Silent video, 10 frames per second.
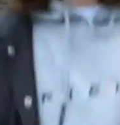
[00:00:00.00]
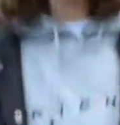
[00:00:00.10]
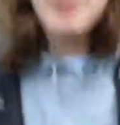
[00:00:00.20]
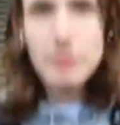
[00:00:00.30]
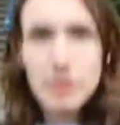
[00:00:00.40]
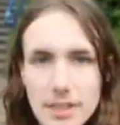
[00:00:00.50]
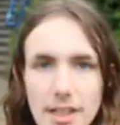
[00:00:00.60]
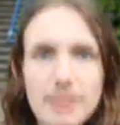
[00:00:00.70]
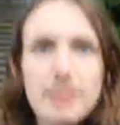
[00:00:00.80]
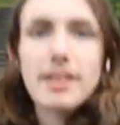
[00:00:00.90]
I'm just
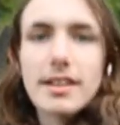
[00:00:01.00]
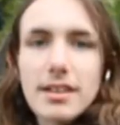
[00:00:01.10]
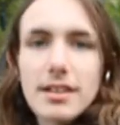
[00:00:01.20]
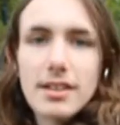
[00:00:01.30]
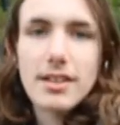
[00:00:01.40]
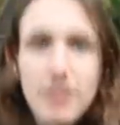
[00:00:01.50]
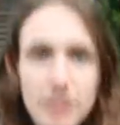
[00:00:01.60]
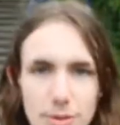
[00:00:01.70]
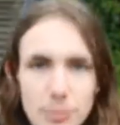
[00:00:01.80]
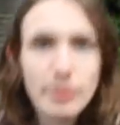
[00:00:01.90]
kind of like
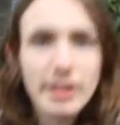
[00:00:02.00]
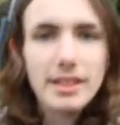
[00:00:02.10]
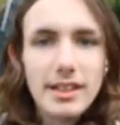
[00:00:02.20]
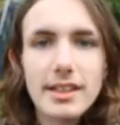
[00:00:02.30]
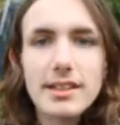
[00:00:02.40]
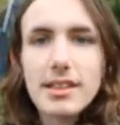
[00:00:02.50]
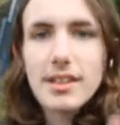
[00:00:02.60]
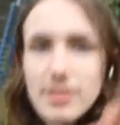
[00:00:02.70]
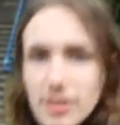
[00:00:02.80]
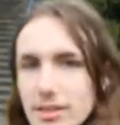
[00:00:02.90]
some weird kid
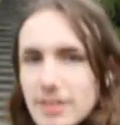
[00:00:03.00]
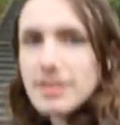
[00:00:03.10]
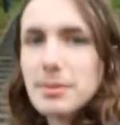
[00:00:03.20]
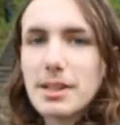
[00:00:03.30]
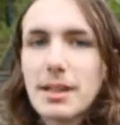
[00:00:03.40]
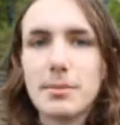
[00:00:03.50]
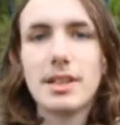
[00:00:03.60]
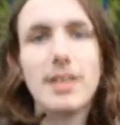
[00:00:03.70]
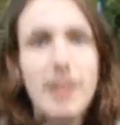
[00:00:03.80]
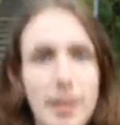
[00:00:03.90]
talking to a camera,